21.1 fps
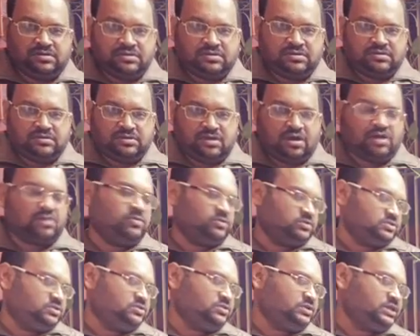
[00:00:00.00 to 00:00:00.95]

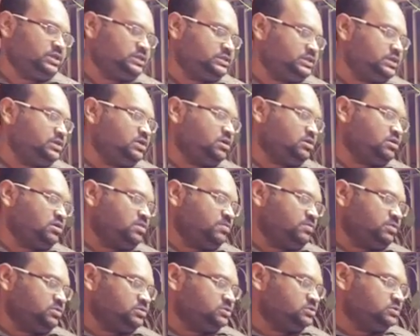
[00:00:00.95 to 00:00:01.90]
hormones, steroid
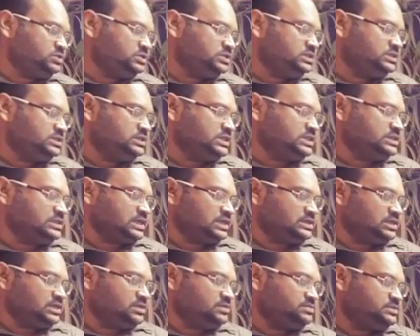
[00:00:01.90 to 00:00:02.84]
compounds. So this is the
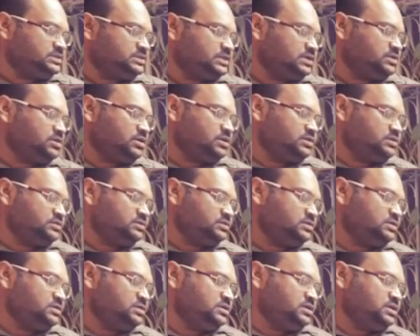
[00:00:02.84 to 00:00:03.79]
structure of steroid.
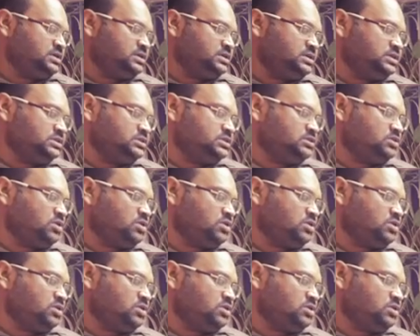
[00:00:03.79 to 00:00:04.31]
This is